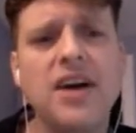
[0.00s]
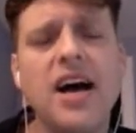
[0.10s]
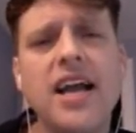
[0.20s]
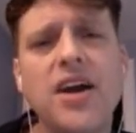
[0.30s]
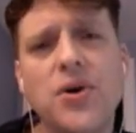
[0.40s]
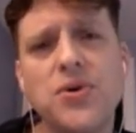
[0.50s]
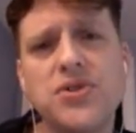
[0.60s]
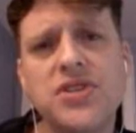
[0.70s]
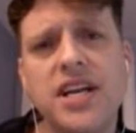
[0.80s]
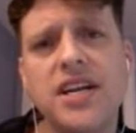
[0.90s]
I
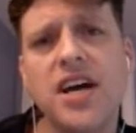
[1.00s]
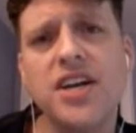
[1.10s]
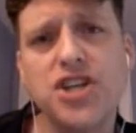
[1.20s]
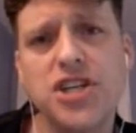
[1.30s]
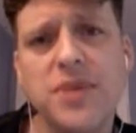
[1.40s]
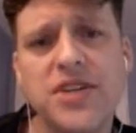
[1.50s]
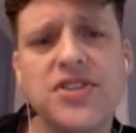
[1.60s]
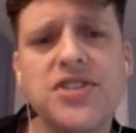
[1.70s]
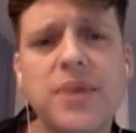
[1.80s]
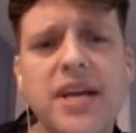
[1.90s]
host a non
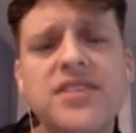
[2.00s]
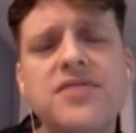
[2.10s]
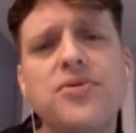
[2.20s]
judgmental space